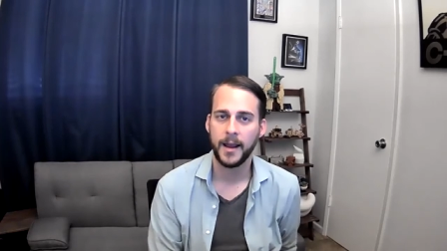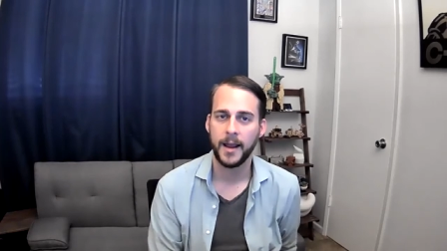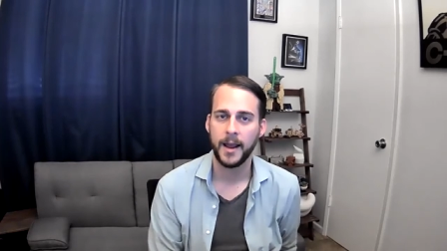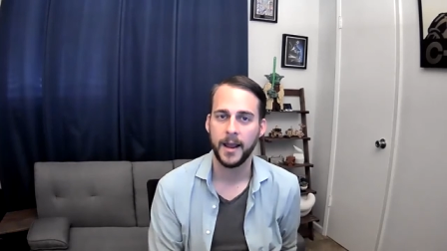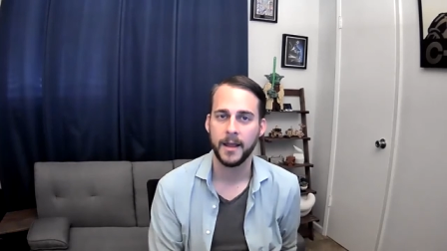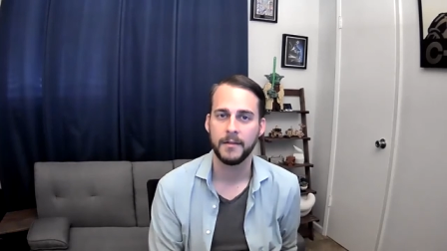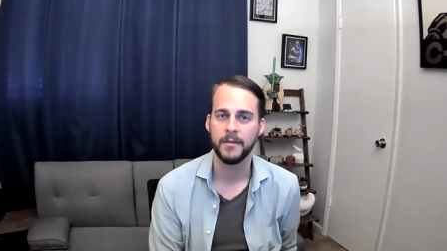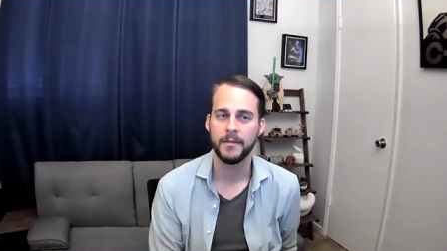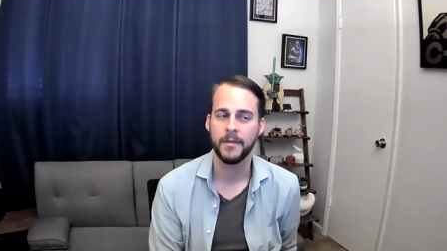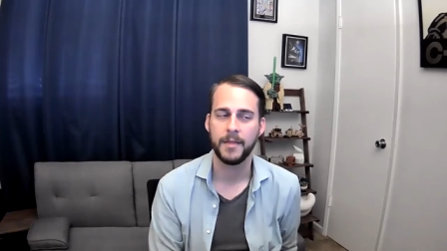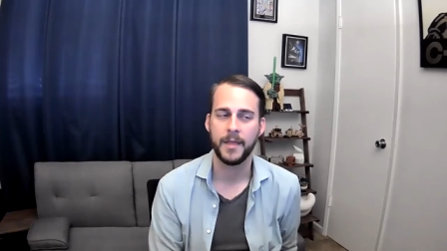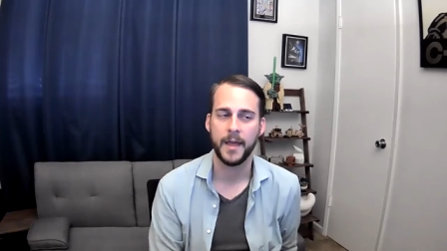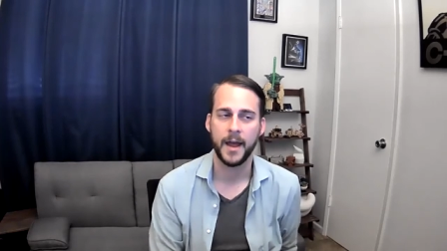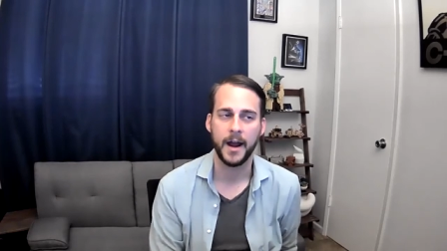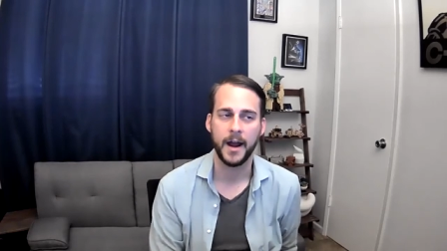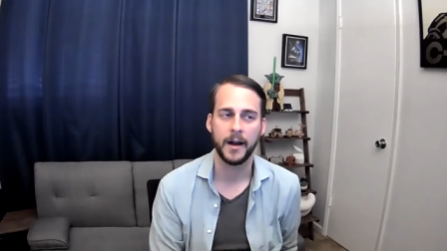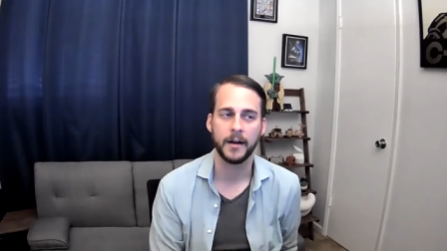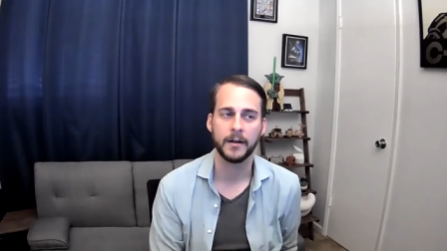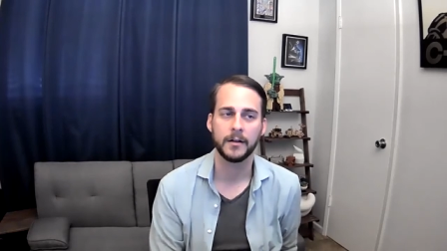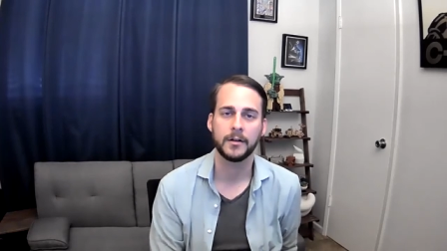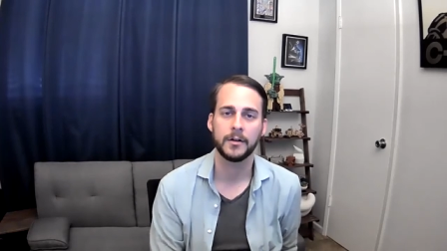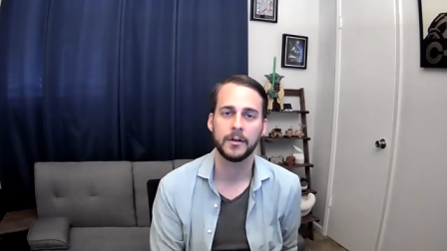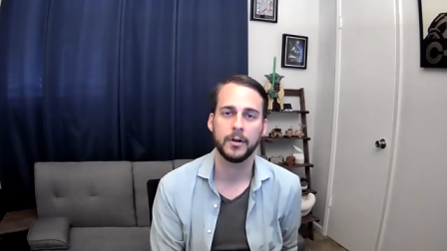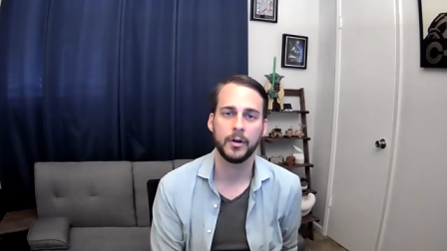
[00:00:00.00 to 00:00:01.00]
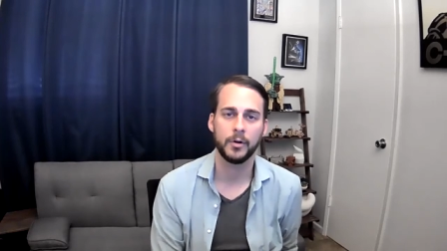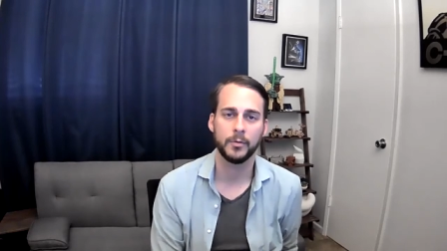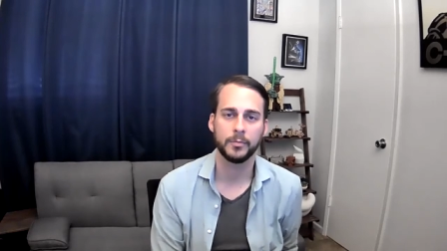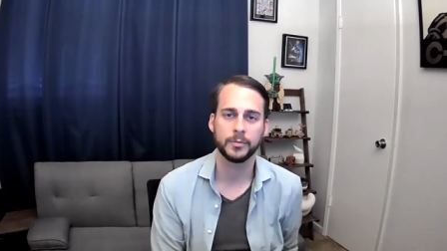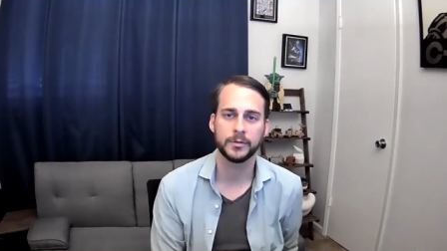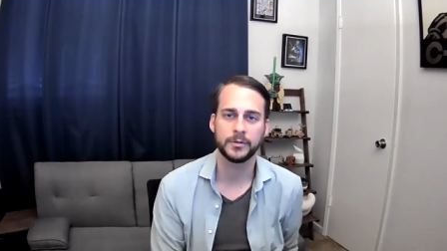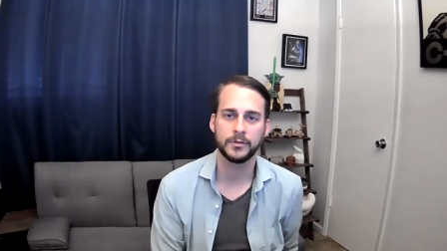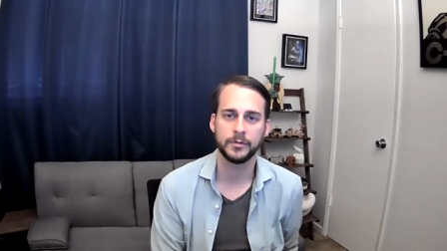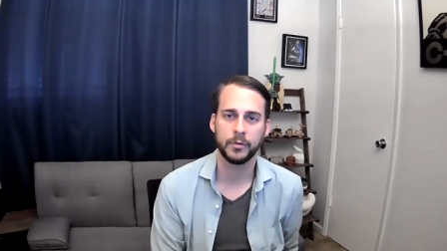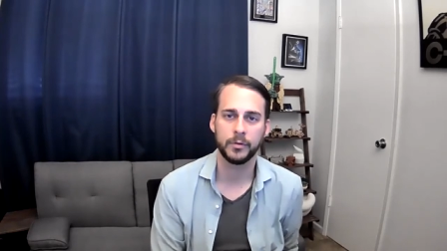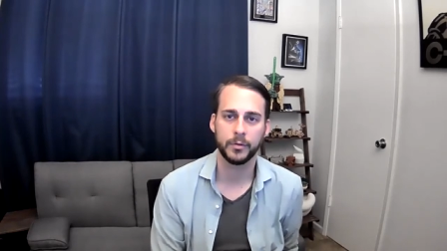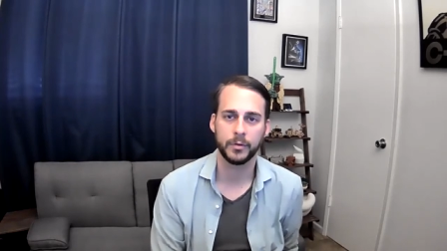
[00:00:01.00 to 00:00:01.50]
And that could
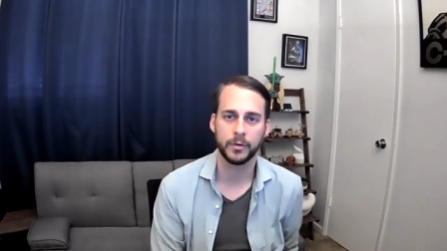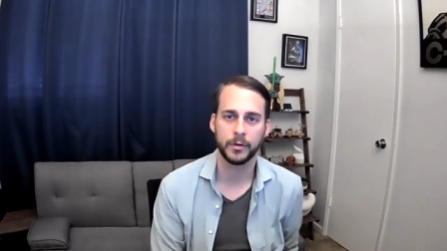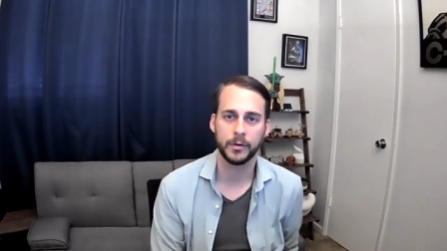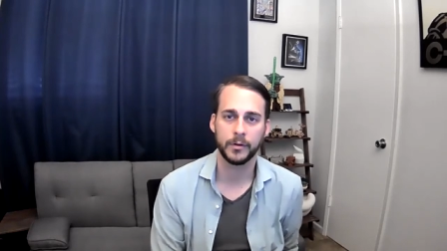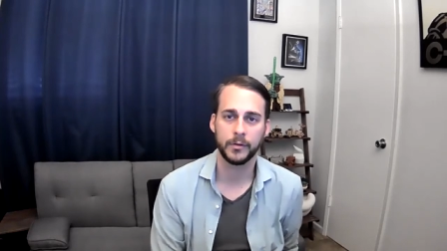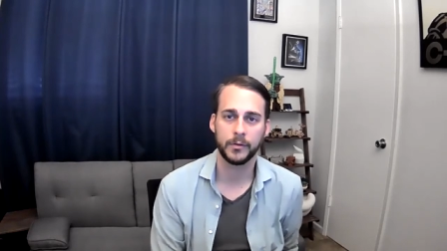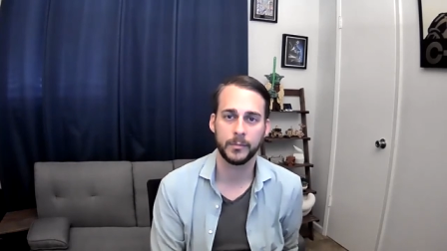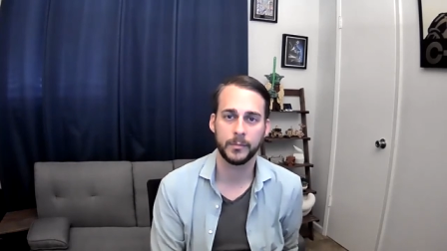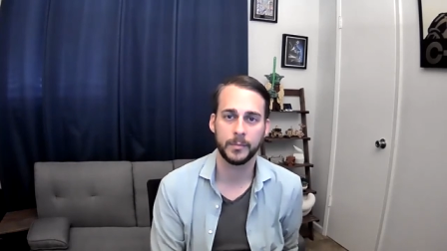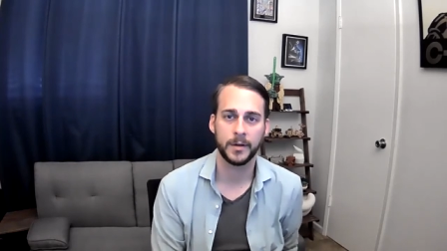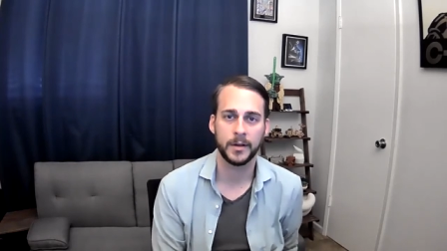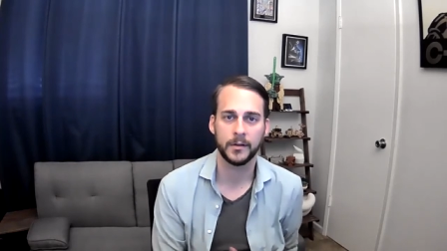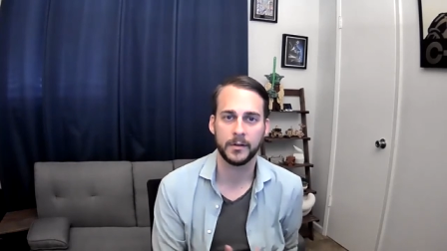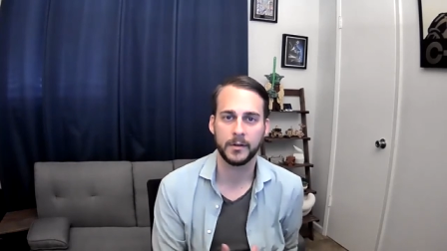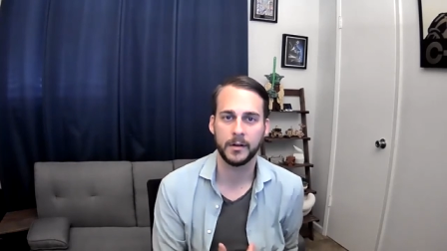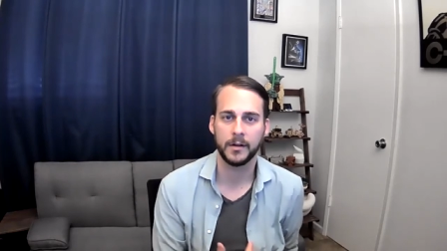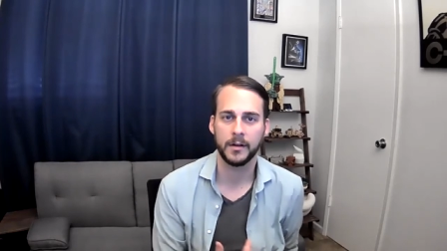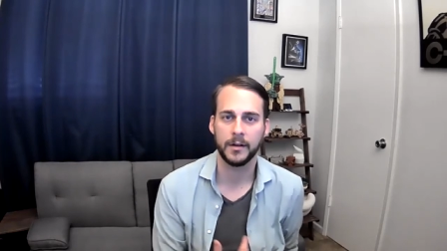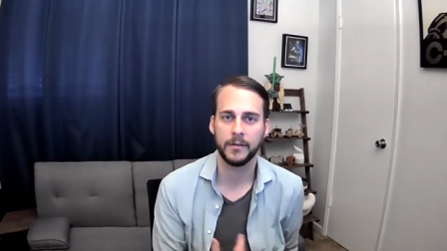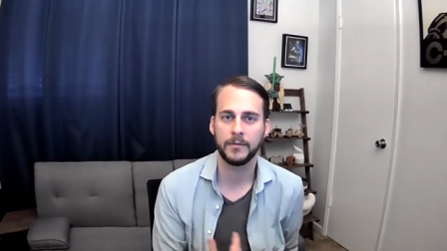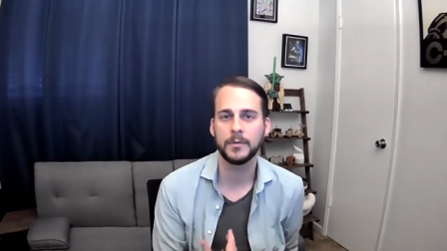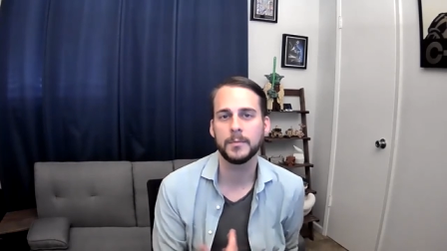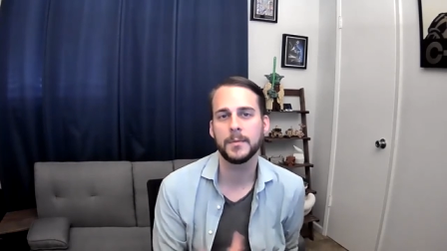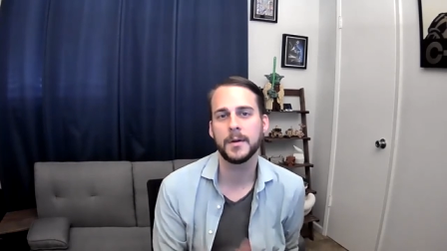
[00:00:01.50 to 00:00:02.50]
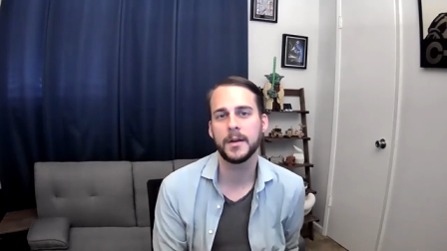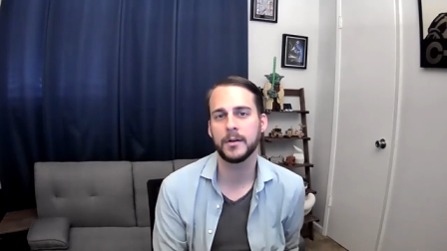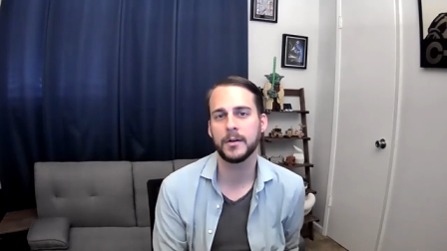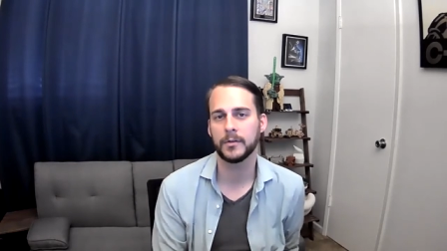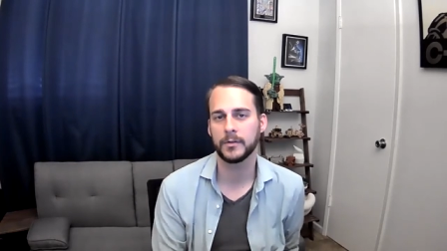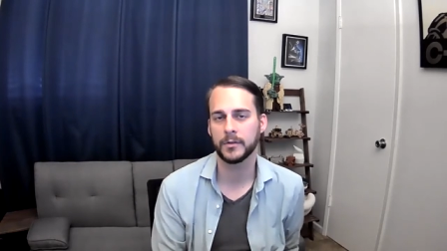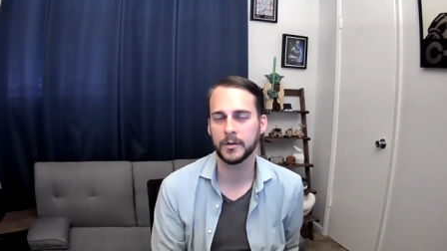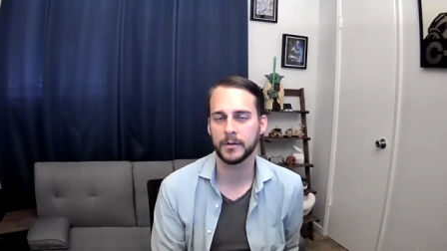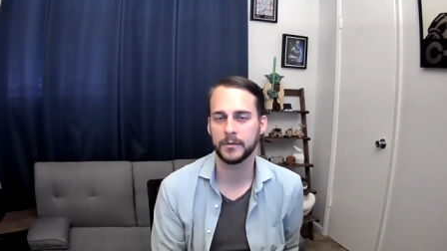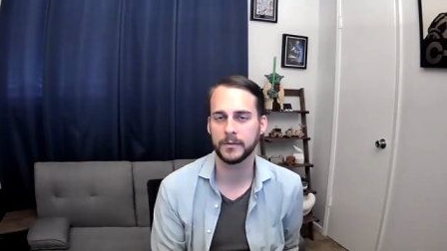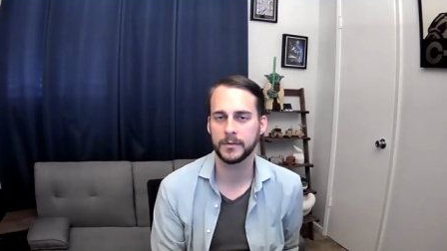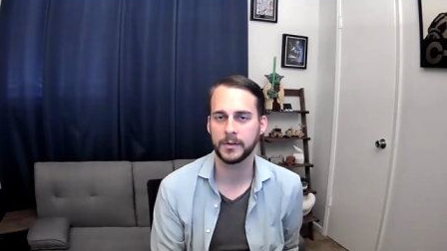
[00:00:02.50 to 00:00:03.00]
open doors, because if you make your
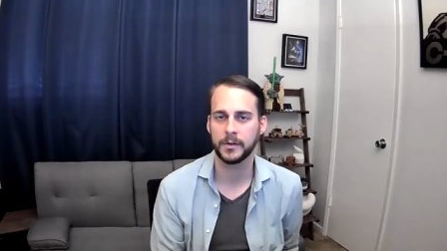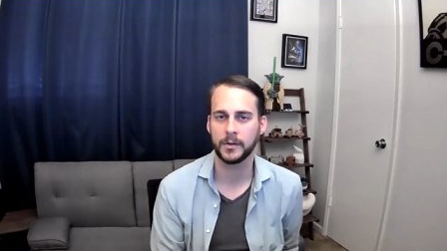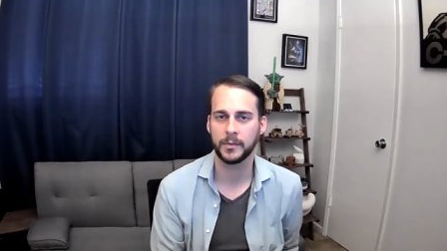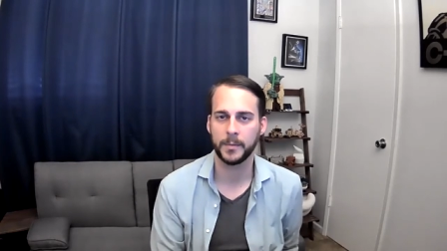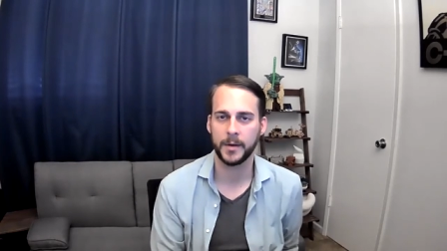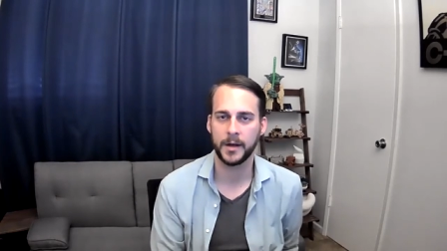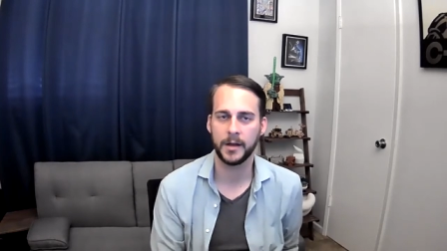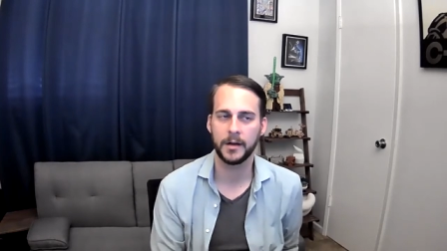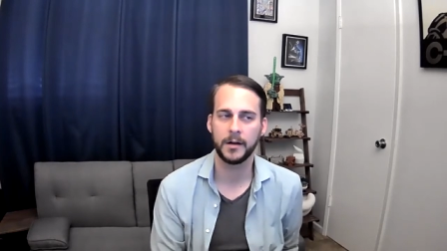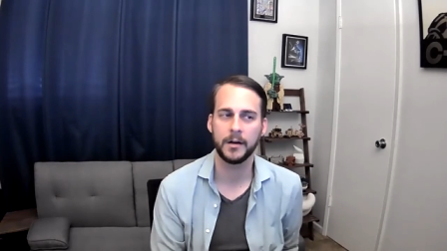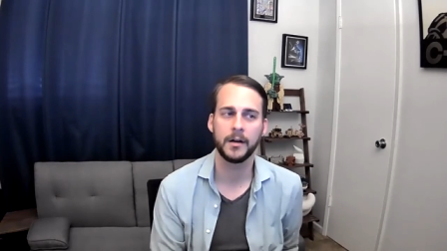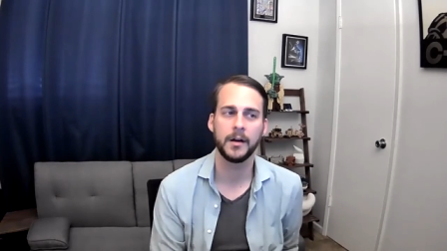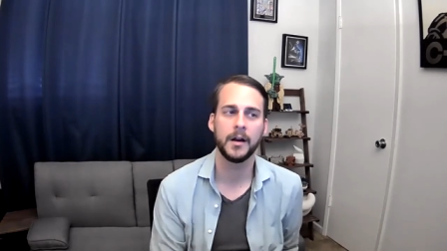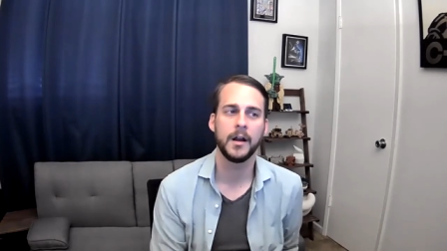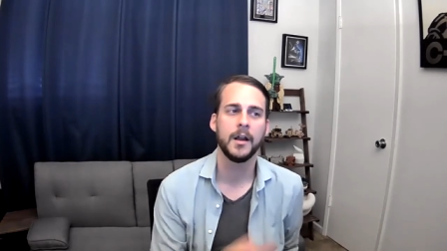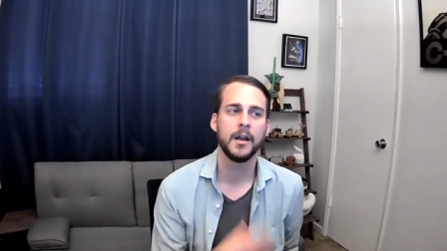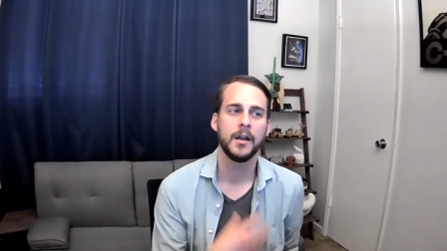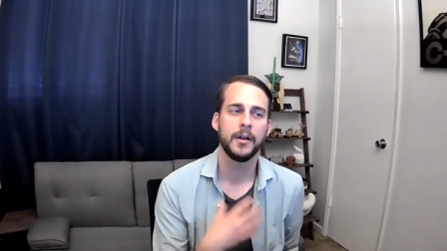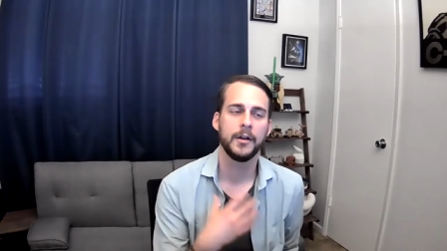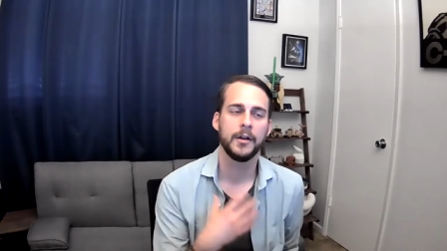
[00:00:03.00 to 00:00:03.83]
services better,